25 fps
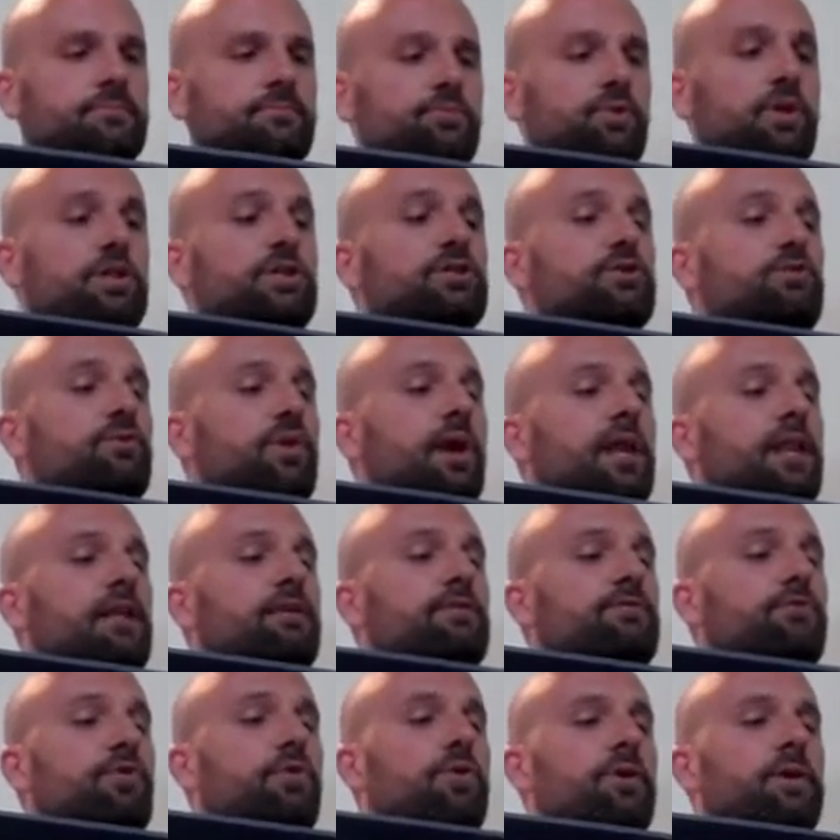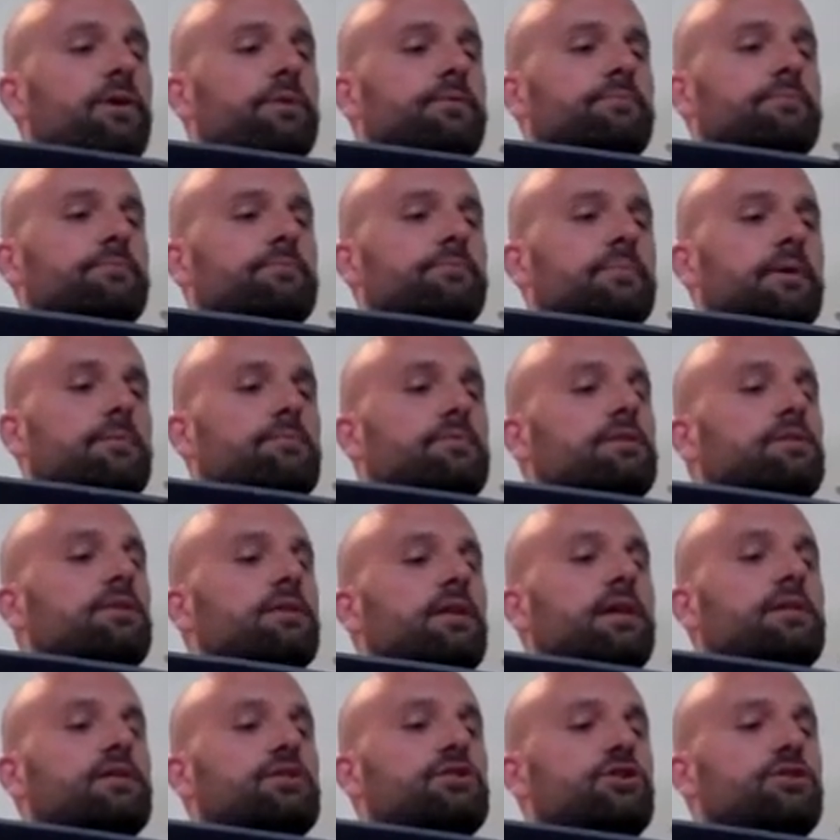What you're waiting for, I'm still
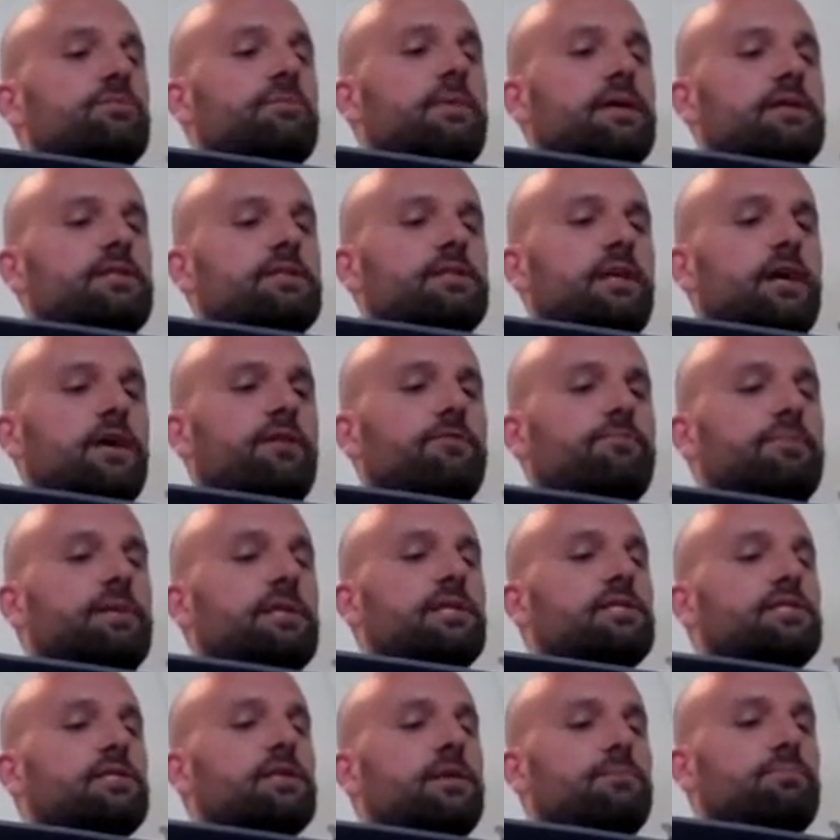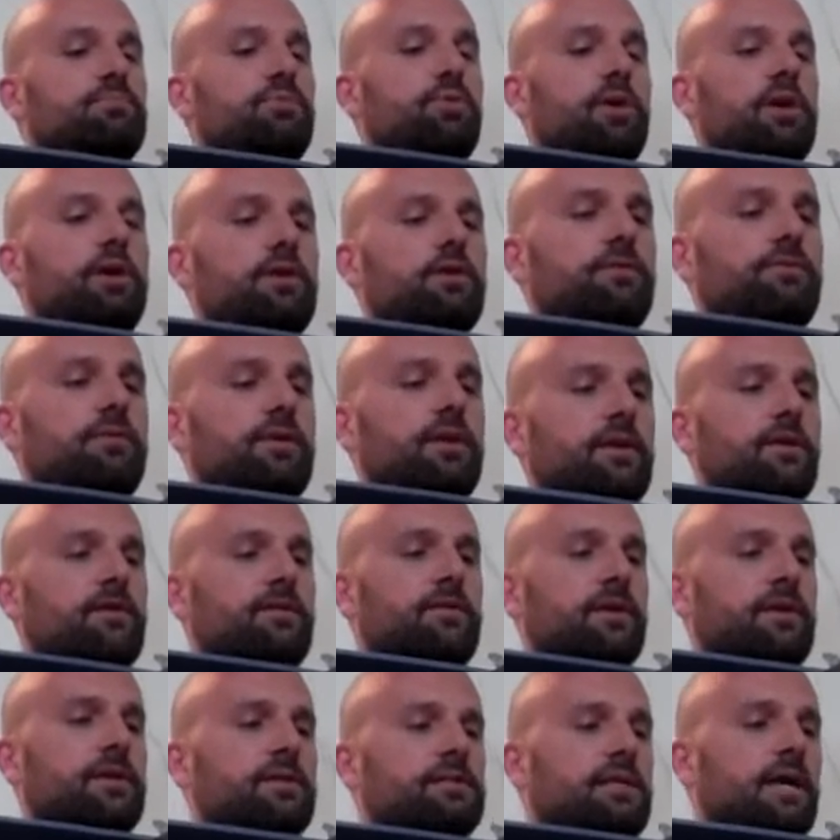not sure myself, but at some point you'll figure
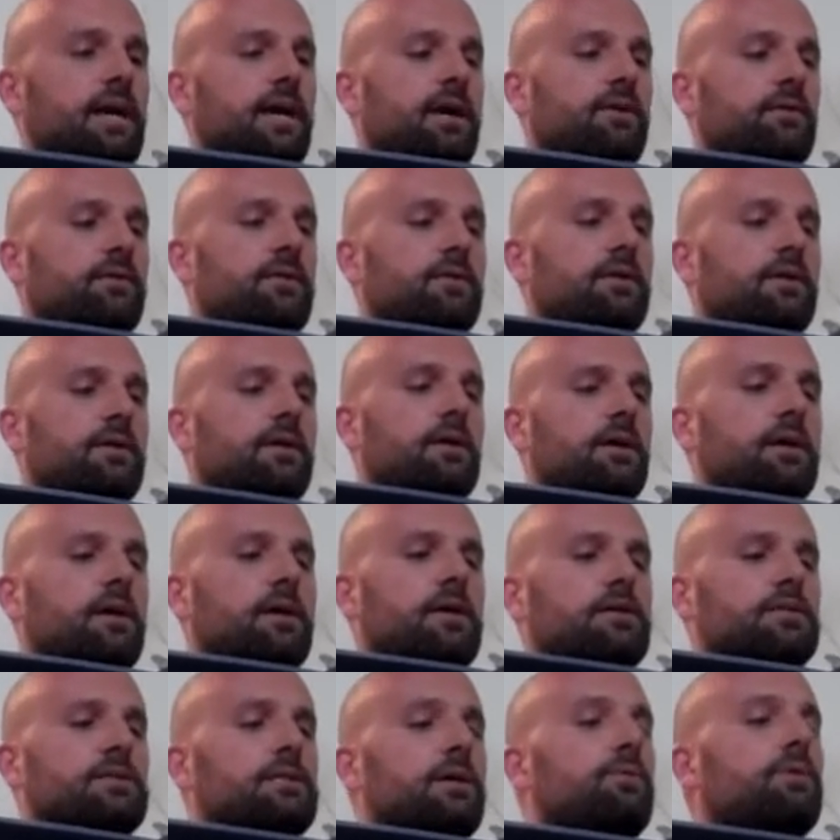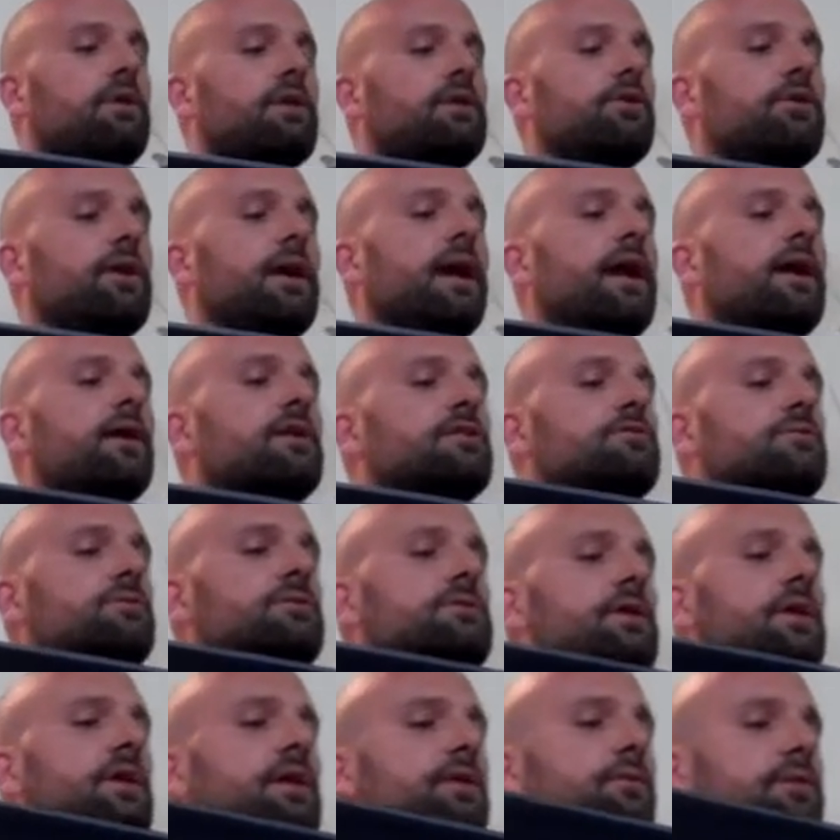things out. Someone in your house will
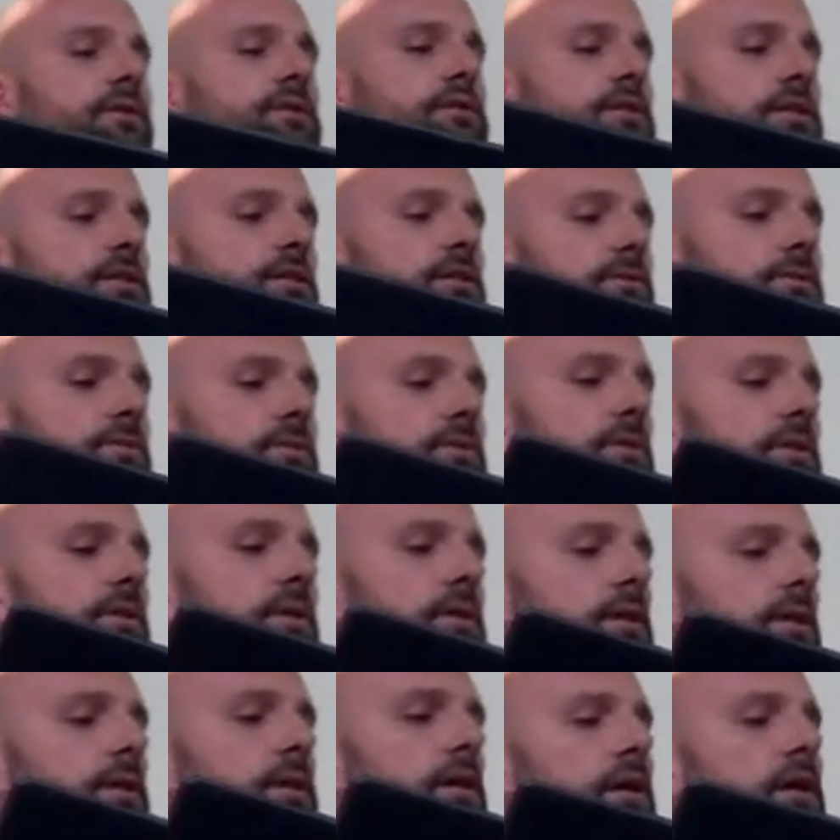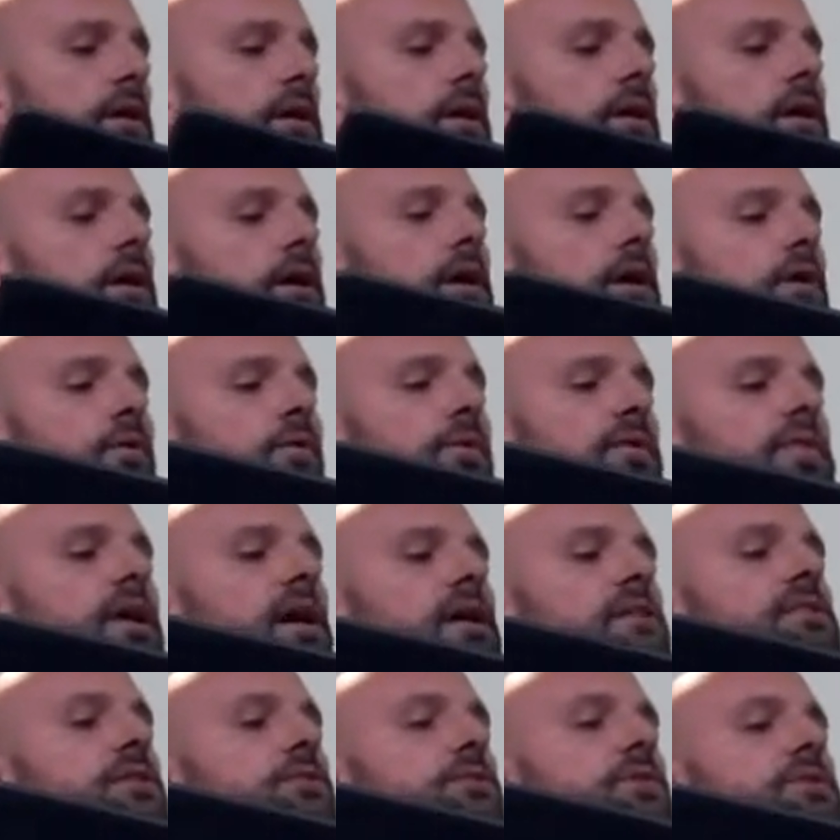tell you what to do. With
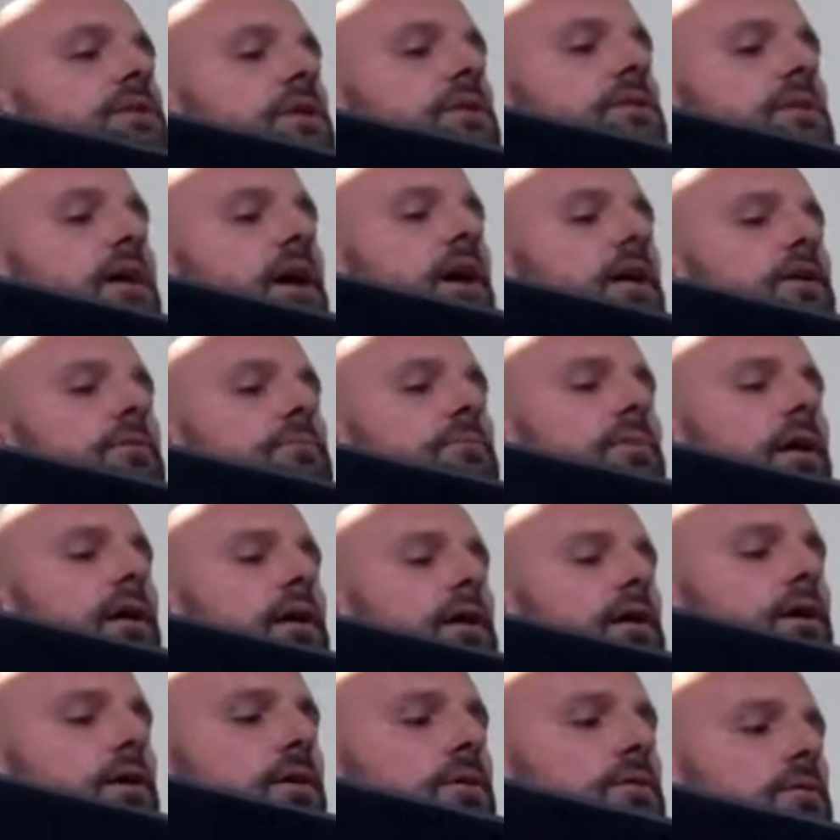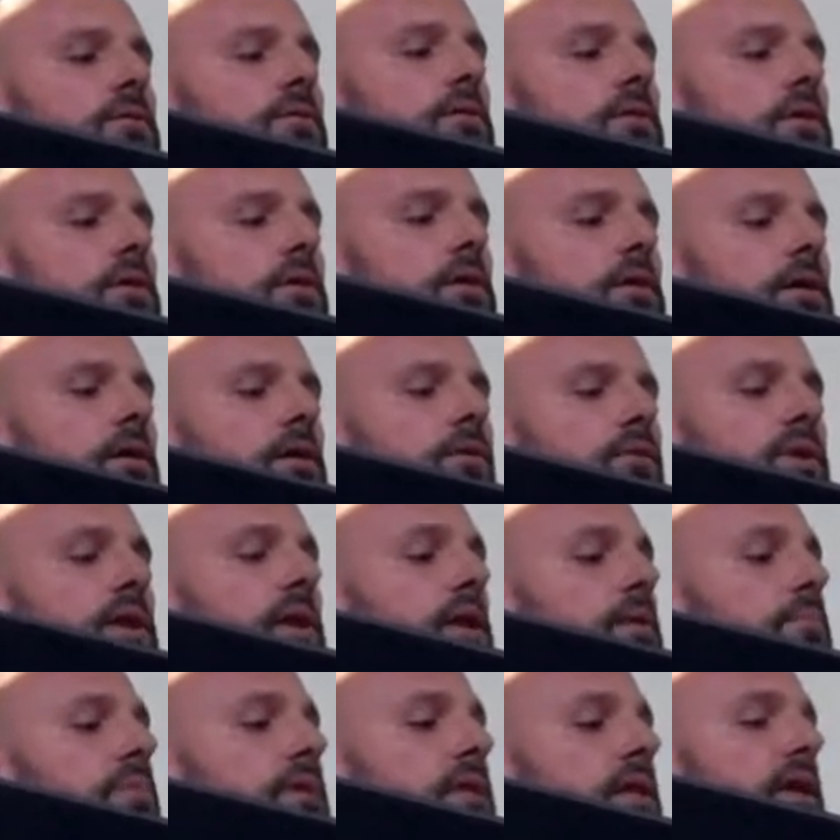us, it was our daughter, Margot. We
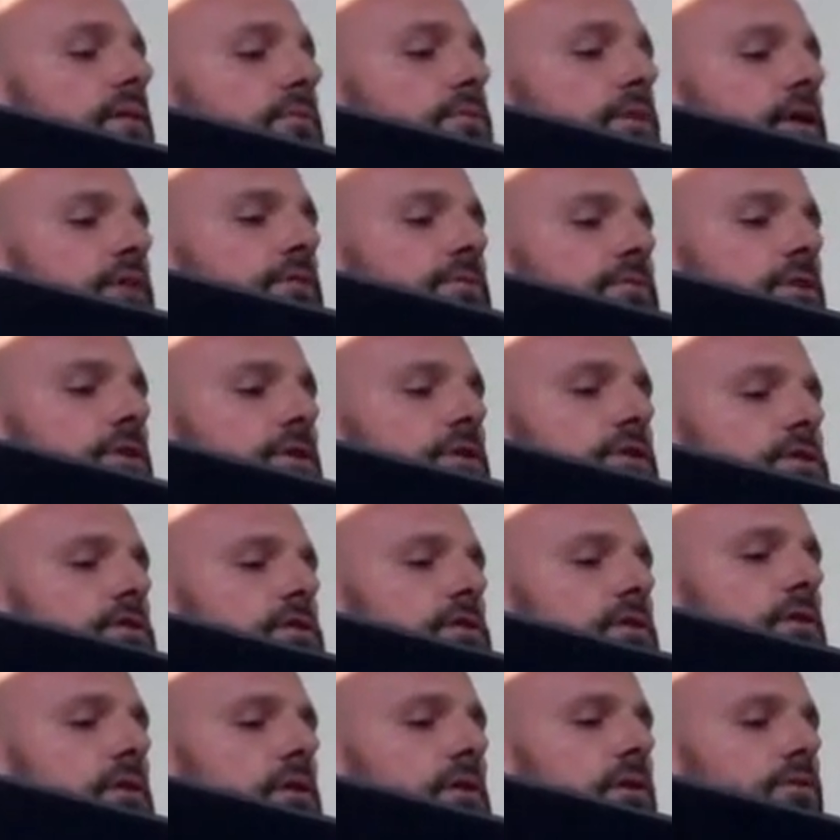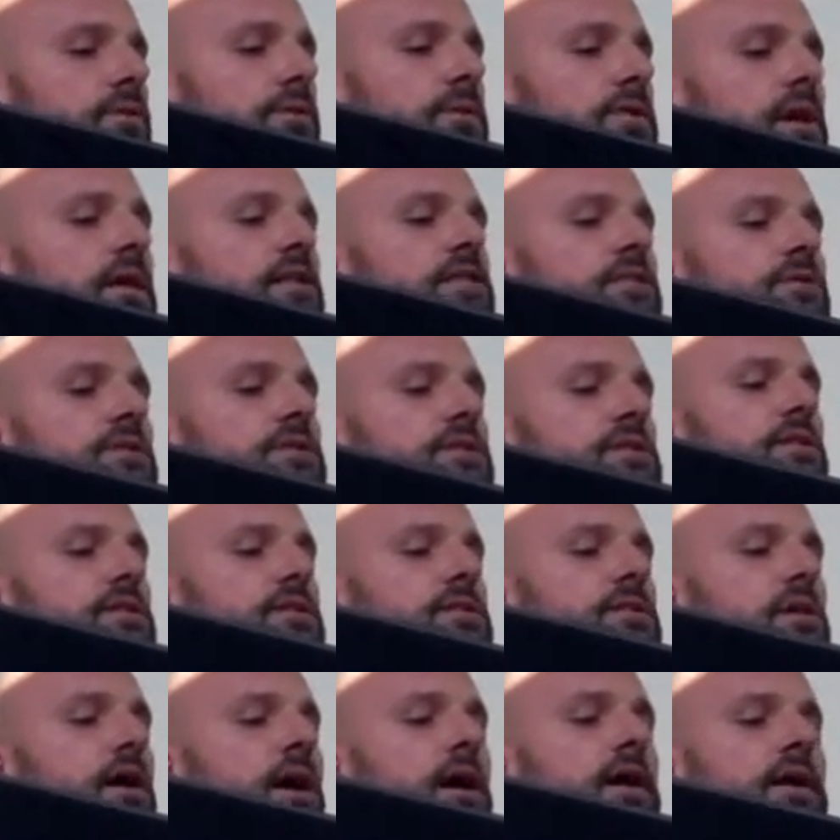didn't believe her at first. We thought she was
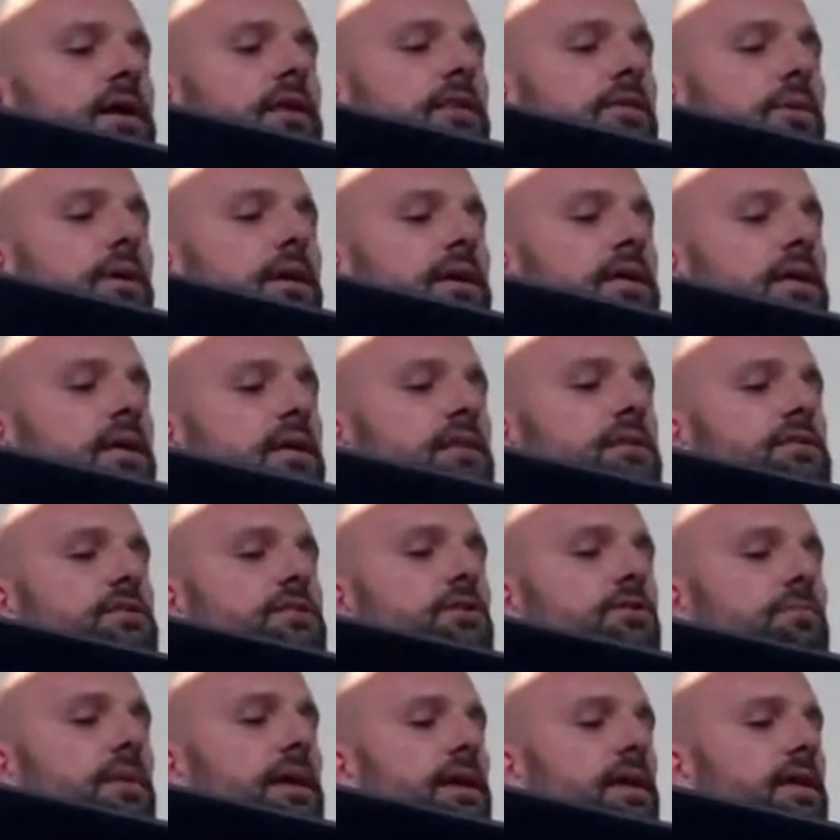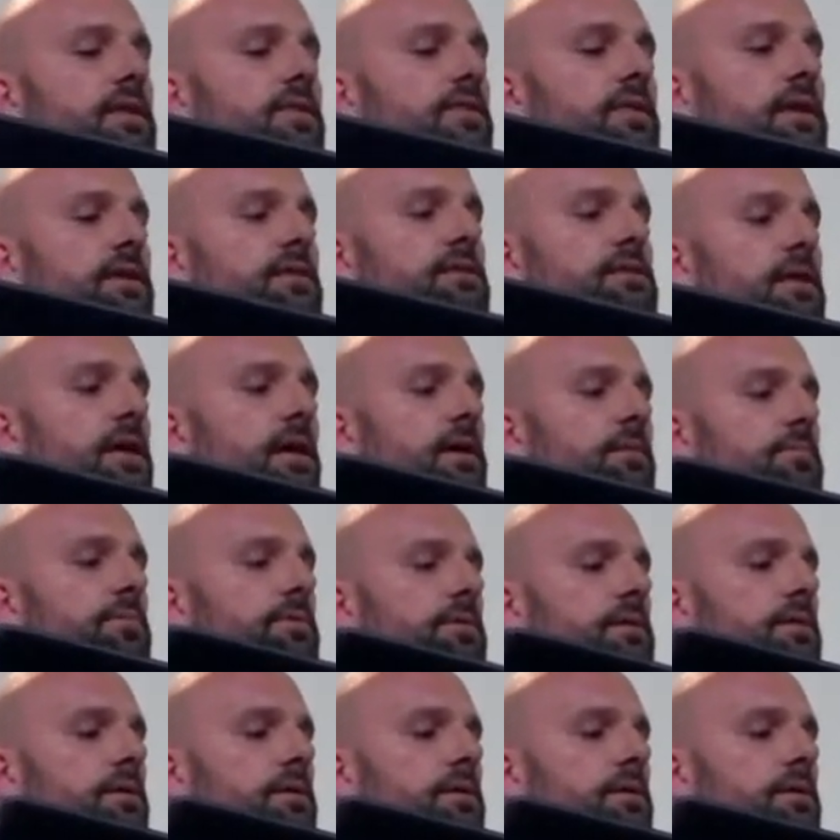just talking the way kids do, making things up.